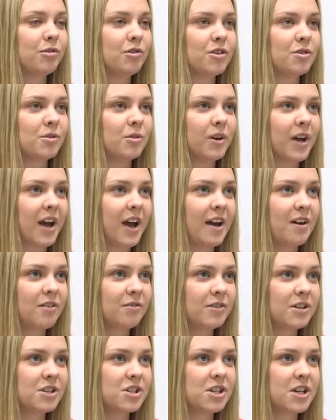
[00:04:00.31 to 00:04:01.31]
critical care
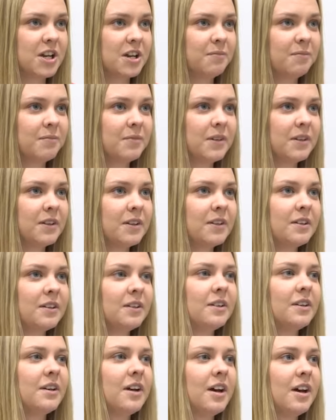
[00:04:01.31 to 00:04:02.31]
outreach team.
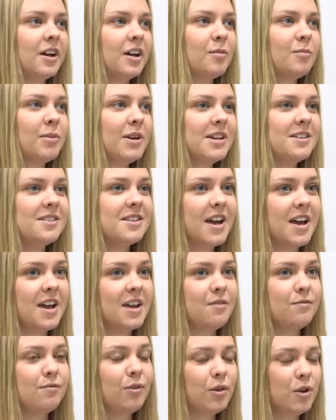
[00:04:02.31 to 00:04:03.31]
Complete a
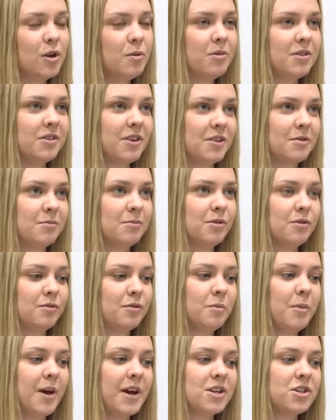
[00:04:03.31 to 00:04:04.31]
volume assessment of the
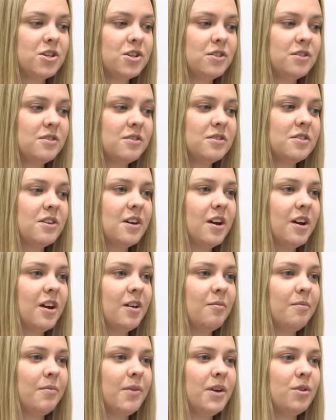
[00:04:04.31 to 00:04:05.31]
patient
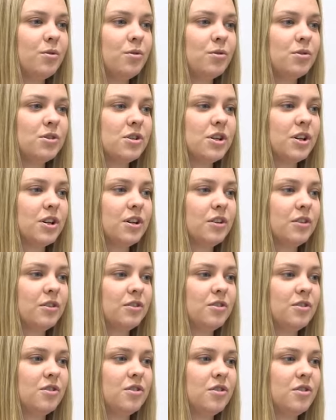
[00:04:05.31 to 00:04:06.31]
in order
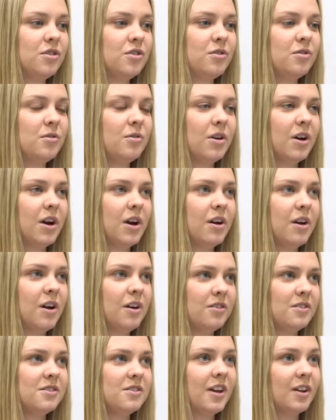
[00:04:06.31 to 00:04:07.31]
to
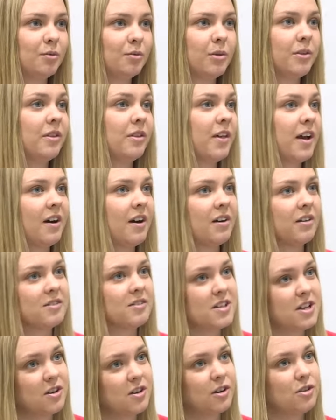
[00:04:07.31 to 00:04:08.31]
understand whether they are
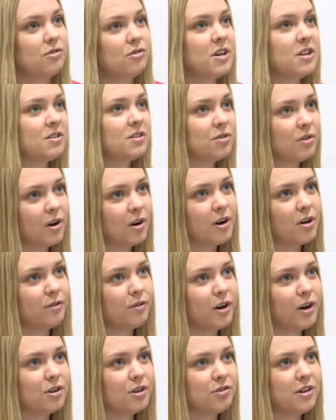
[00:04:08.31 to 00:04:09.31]
dehydrated or
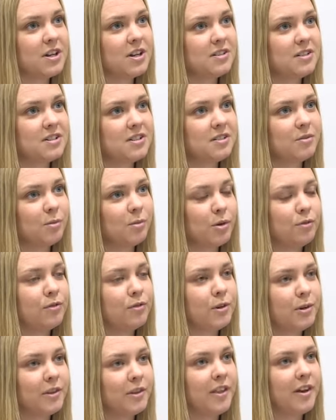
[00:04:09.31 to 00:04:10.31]
overhydrated and what
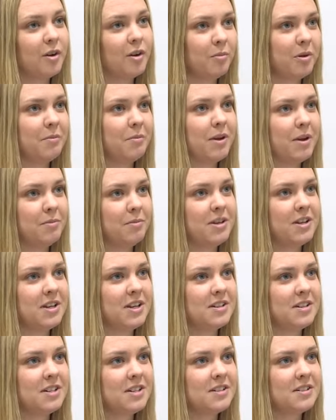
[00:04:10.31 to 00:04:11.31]
fluid therapy may be
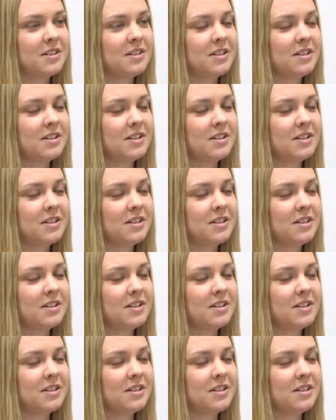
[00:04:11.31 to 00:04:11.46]
needed.